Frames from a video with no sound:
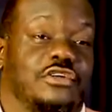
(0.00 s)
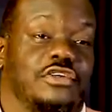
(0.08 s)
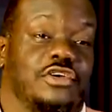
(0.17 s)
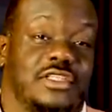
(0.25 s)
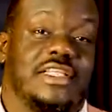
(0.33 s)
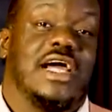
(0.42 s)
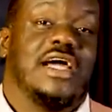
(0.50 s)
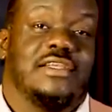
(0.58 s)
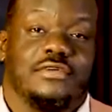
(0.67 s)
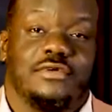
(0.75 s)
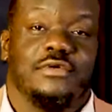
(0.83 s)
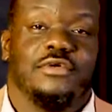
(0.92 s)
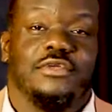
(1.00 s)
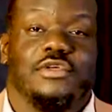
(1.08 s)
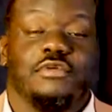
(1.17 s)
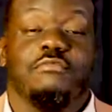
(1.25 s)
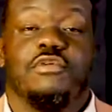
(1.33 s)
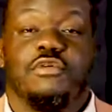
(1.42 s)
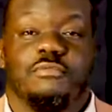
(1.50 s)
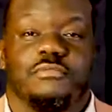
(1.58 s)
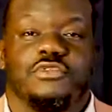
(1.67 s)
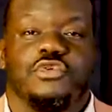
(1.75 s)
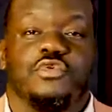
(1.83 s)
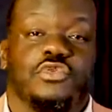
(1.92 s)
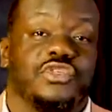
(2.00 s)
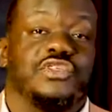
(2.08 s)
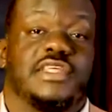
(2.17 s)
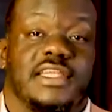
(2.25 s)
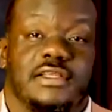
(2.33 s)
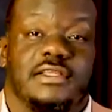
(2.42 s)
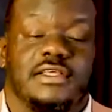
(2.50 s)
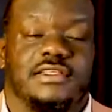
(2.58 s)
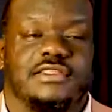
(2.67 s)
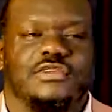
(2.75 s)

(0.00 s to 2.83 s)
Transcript: your dad or your mom told you certain things.